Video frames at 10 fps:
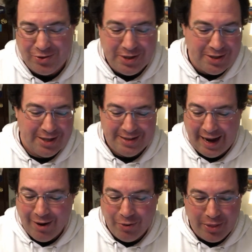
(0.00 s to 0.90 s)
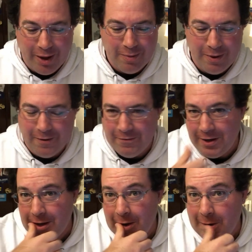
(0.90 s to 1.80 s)
you need to down-thumb a
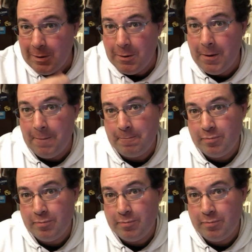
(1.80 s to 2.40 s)
video?